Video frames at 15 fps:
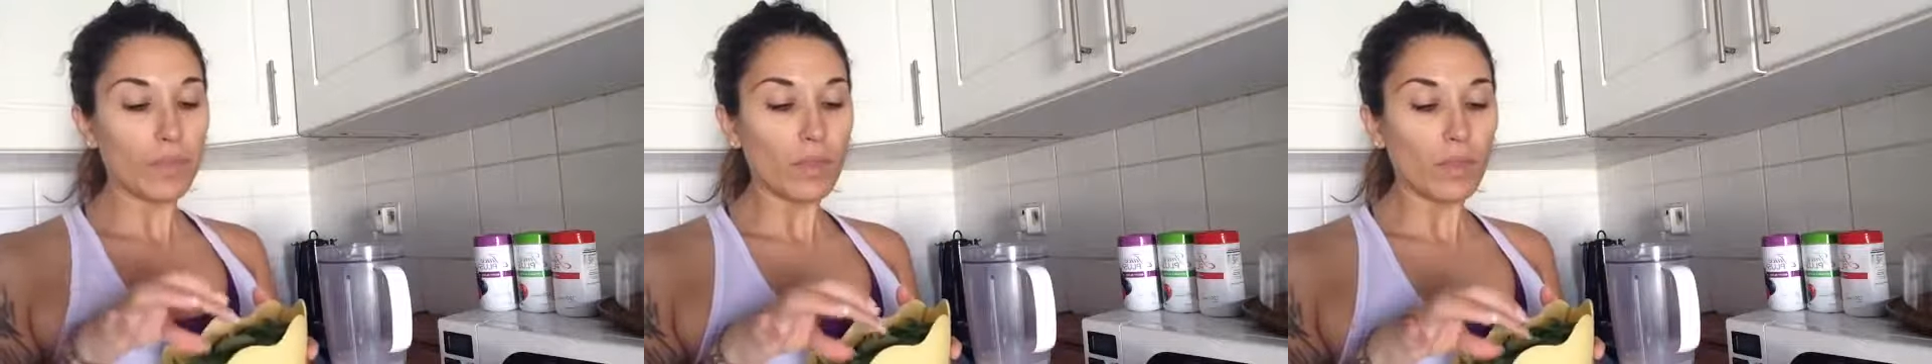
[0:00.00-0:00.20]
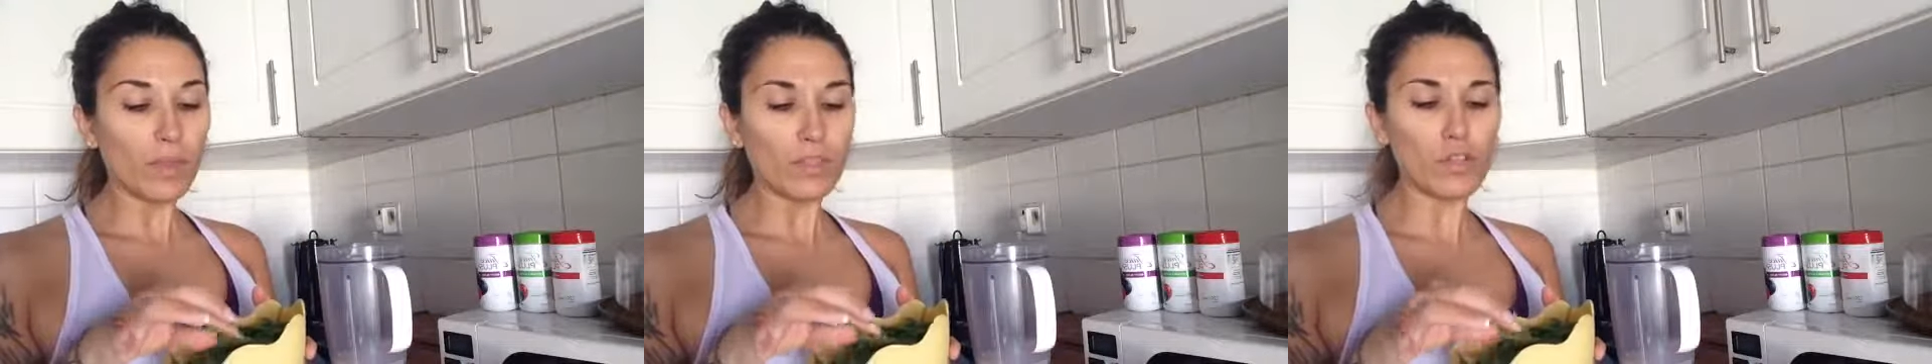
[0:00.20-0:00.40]

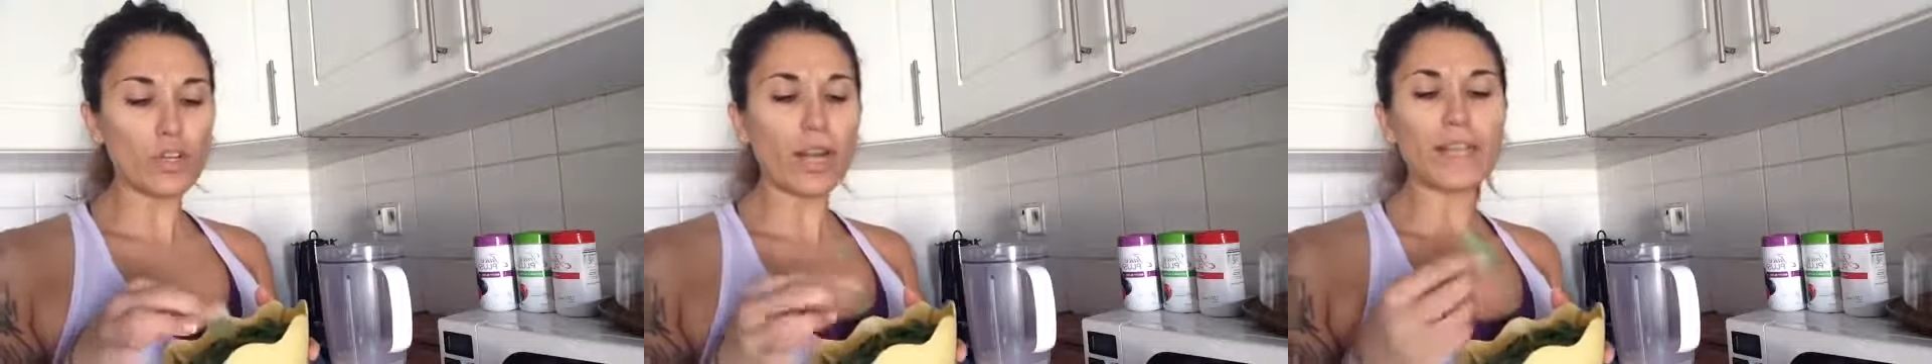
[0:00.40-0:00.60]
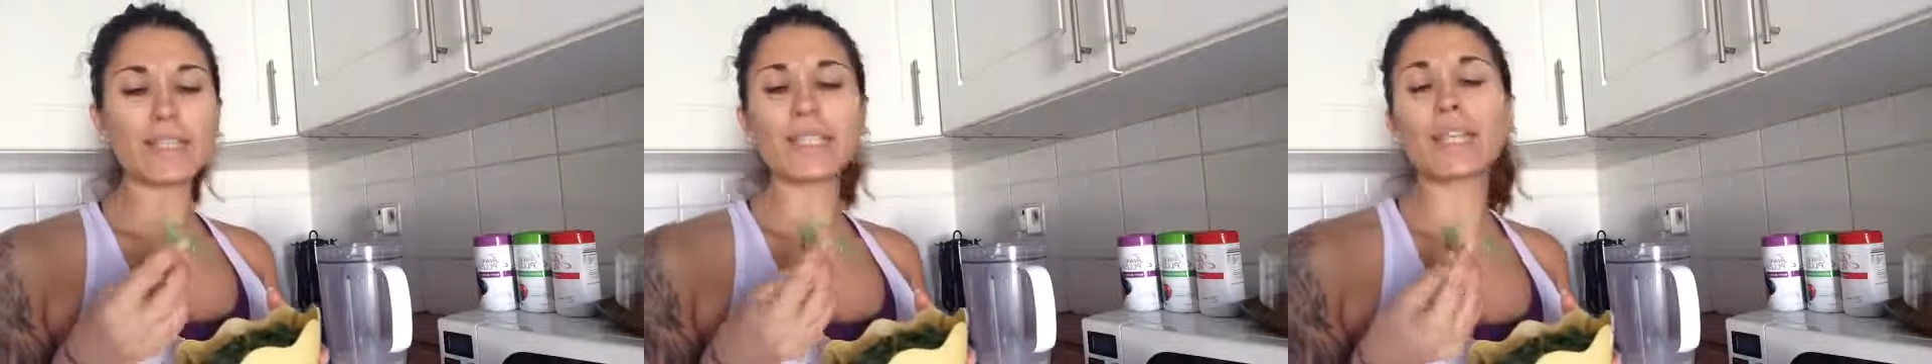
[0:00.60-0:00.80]

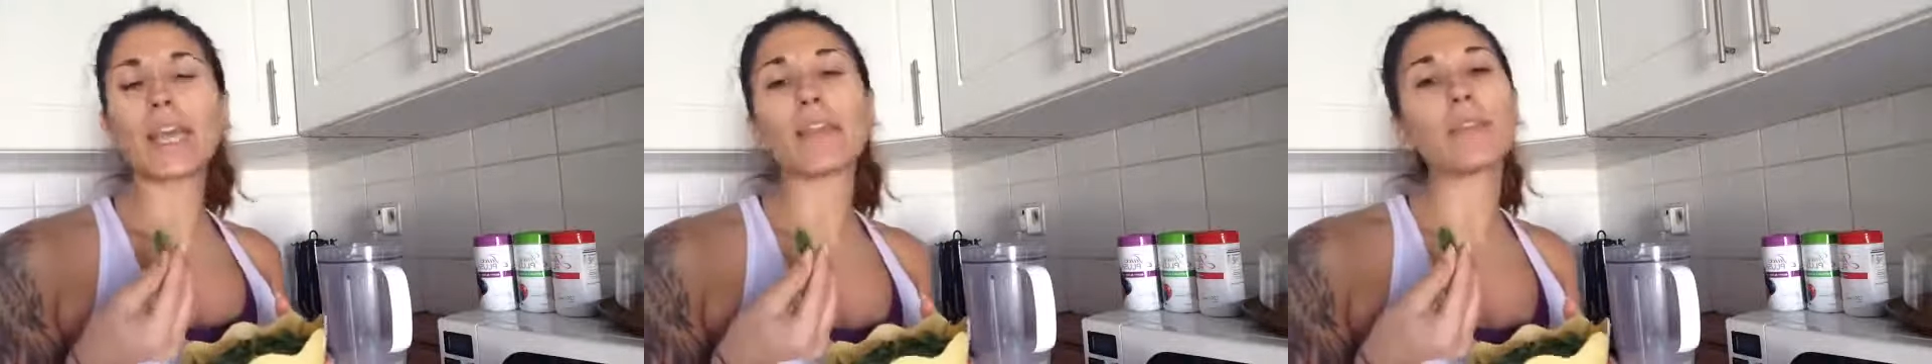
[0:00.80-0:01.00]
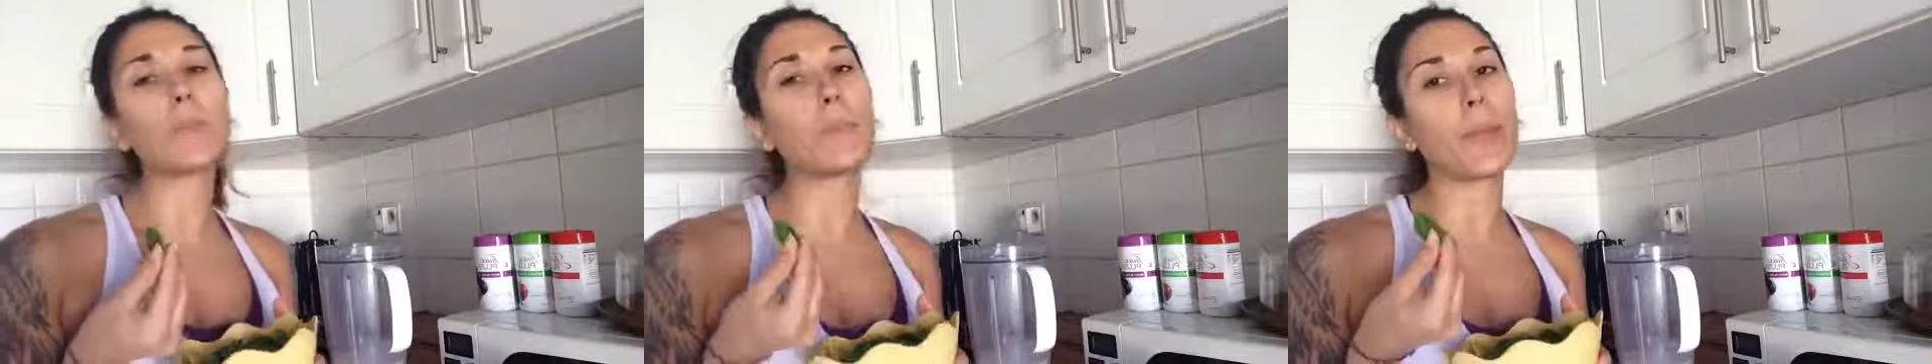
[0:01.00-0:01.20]
Try to
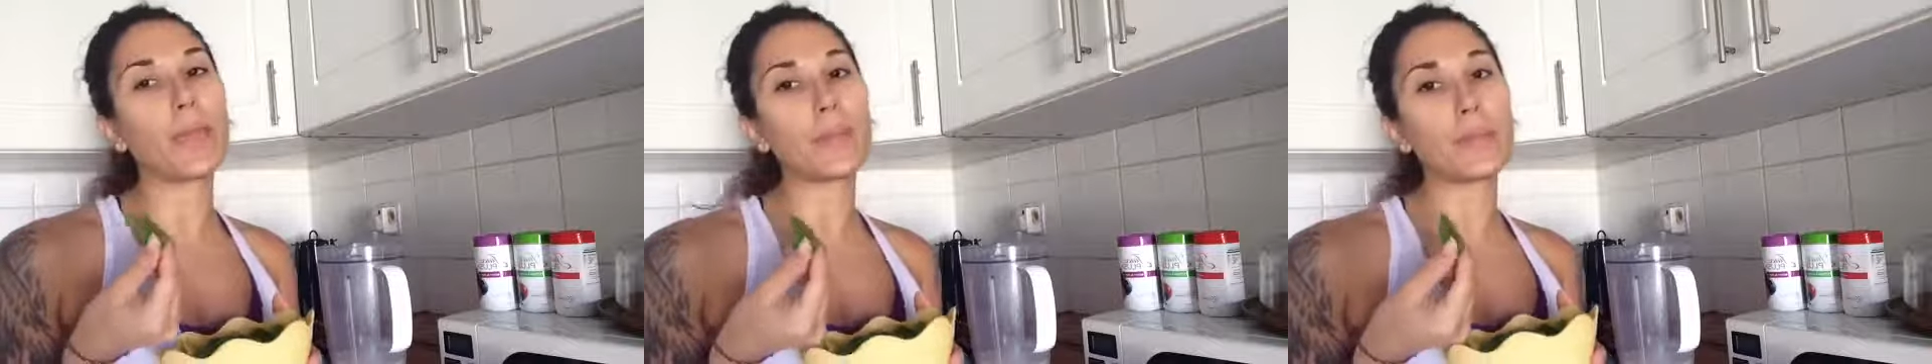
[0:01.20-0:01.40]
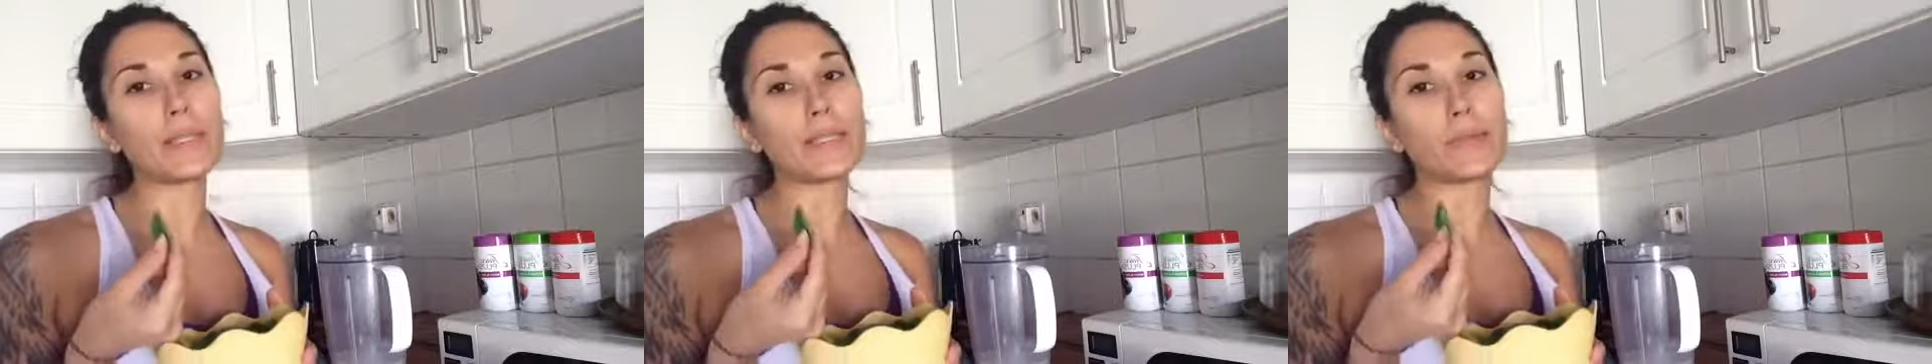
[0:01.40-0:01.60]
get the
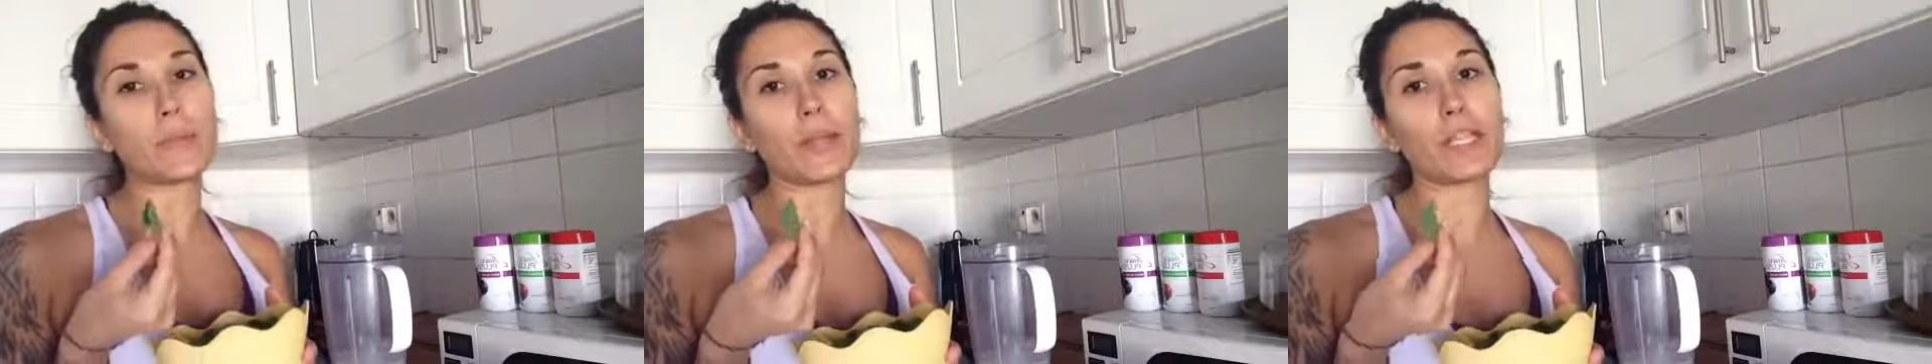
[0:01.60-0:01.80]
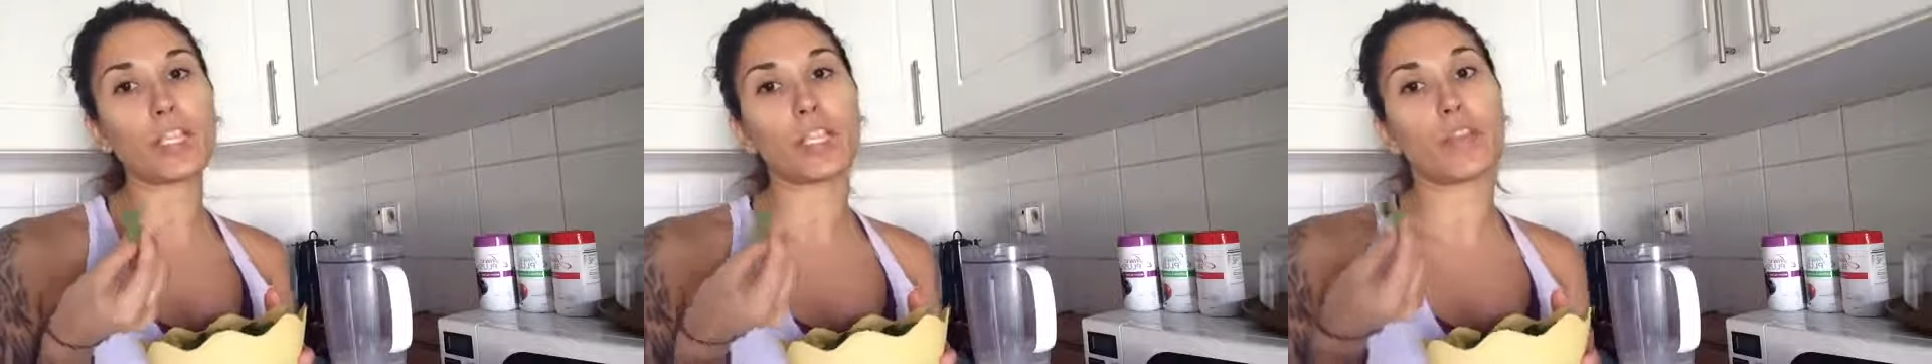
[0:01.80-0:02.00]
baby
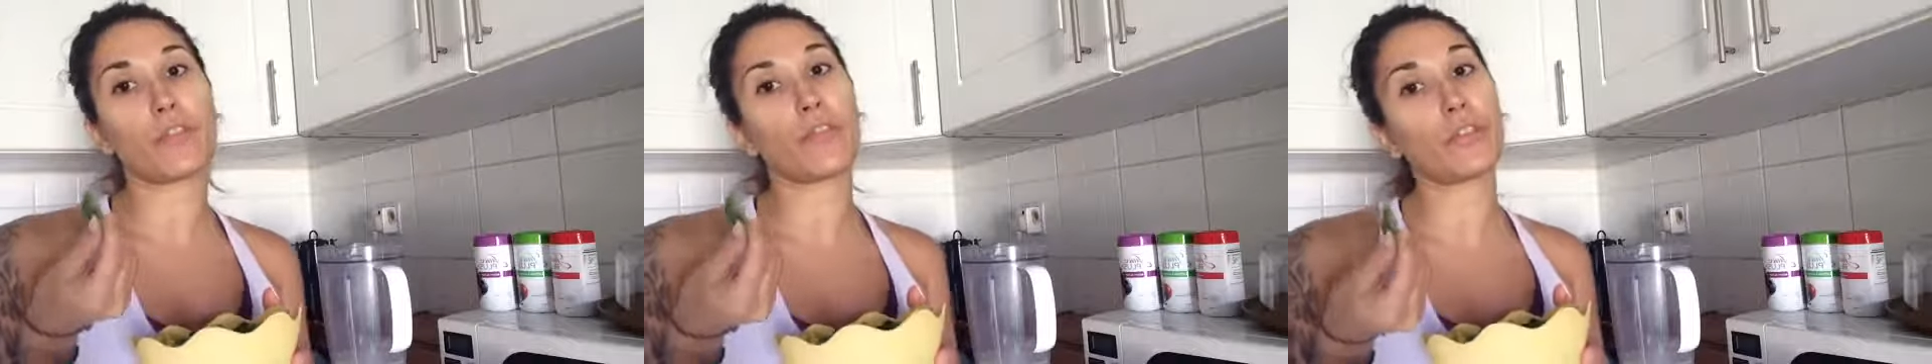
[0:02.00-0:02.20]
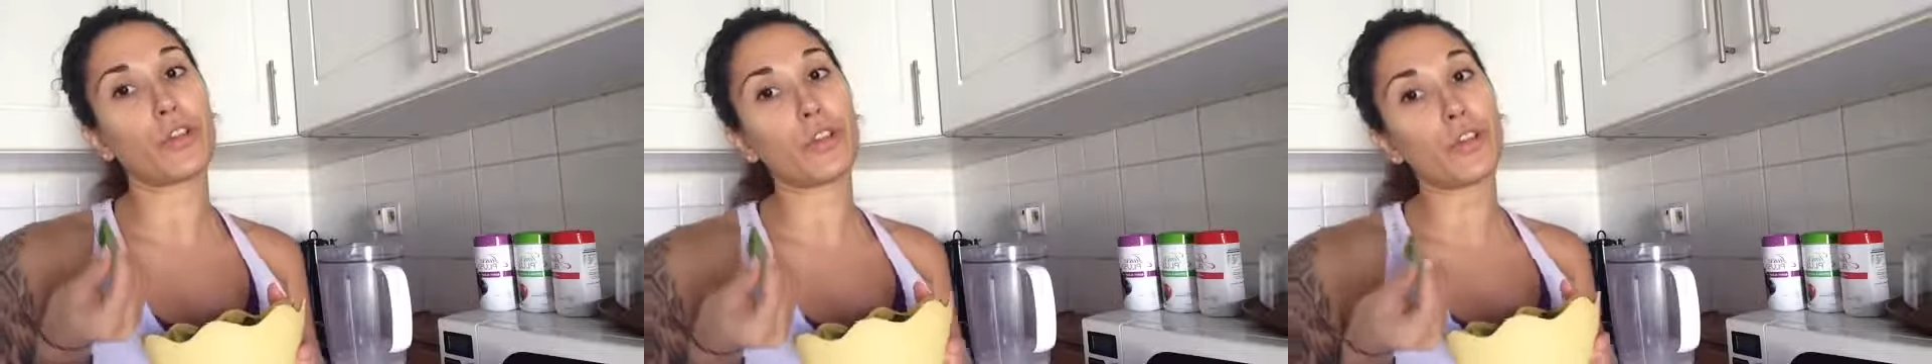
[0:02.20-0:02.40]
spinach if
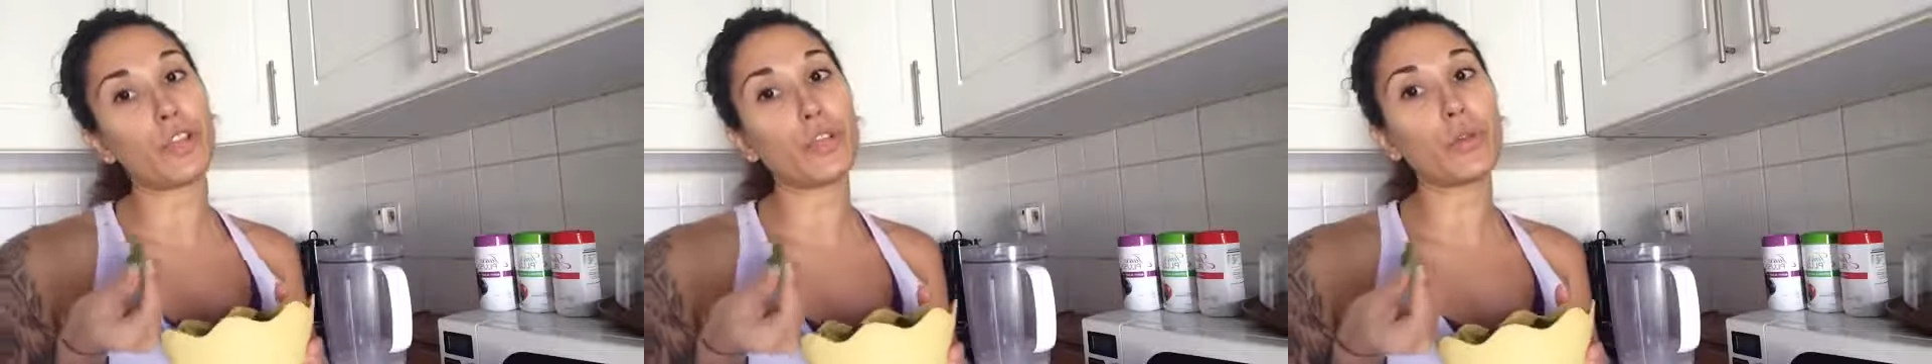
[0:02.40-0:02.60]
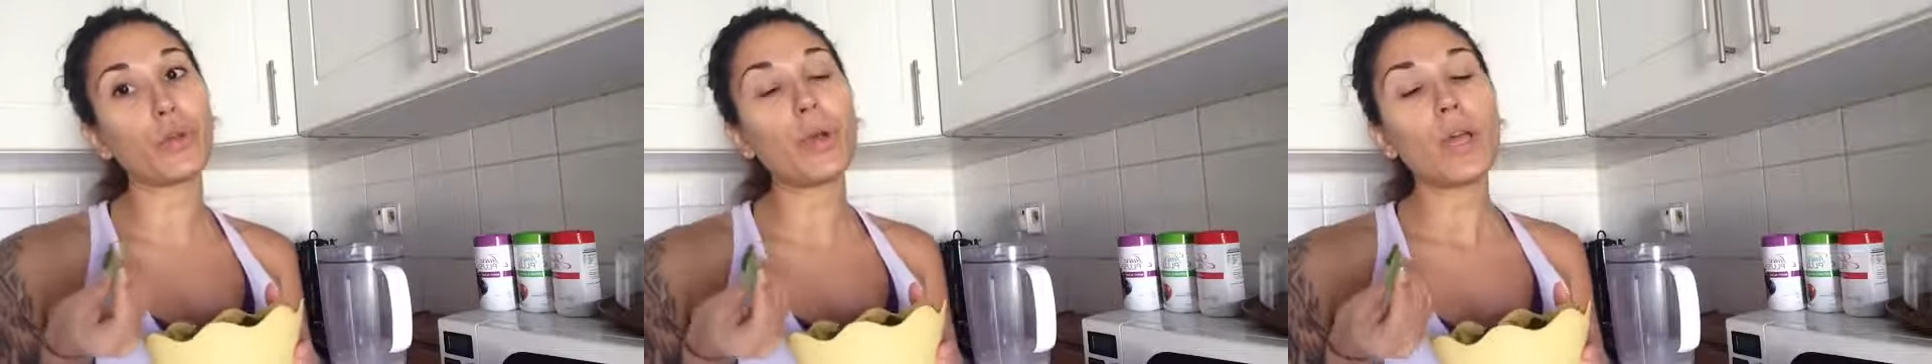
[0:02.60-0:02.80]
you're
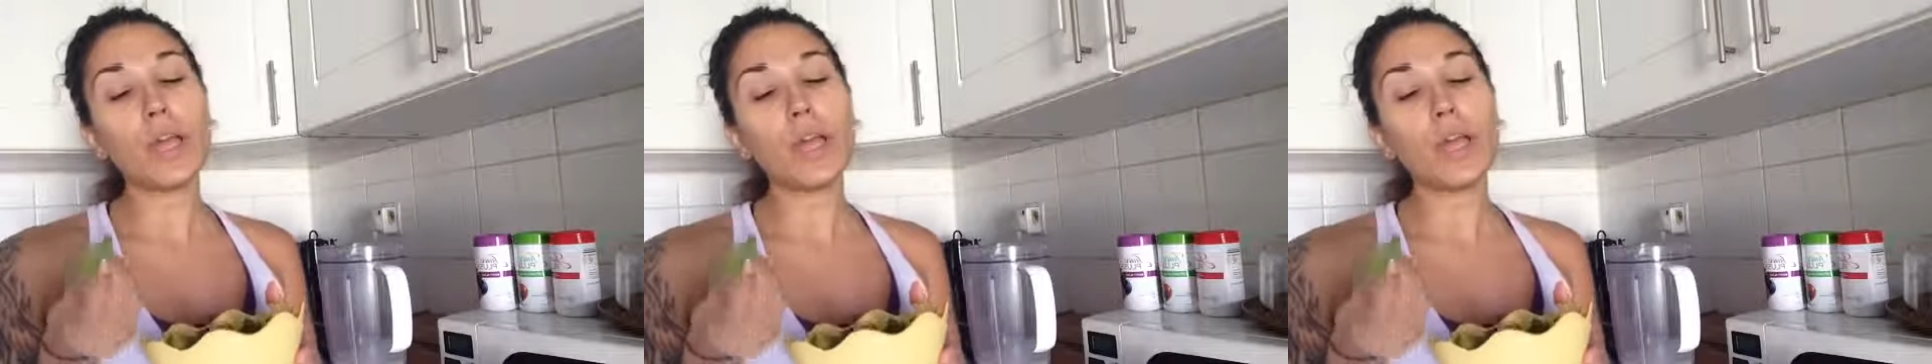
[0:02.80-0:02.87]
new